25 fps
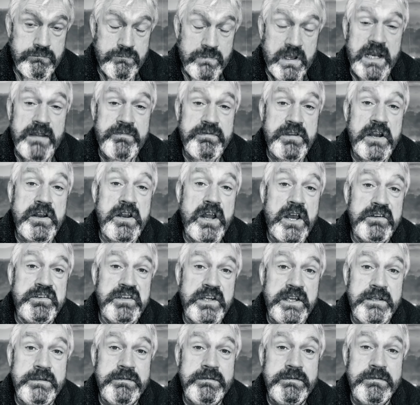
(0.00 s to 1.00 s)
Well, if you're not
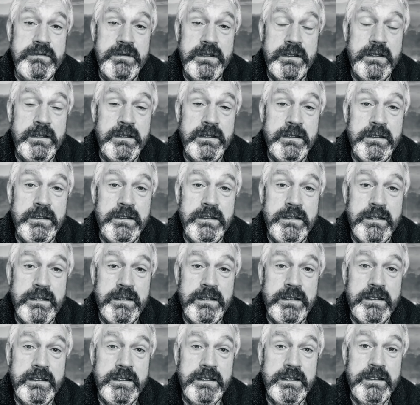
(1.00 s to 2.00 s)
in,
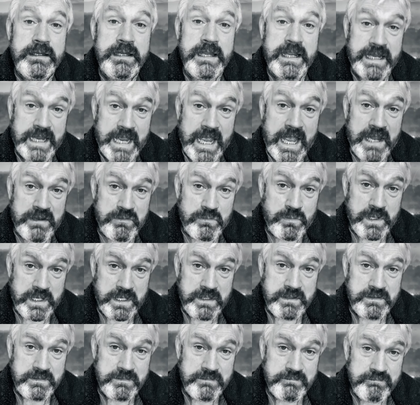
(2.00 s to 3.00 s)
you can't
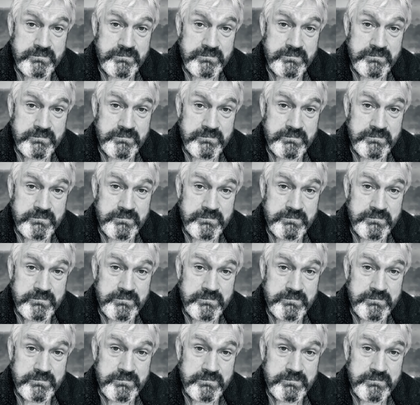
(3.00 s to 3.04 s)
win.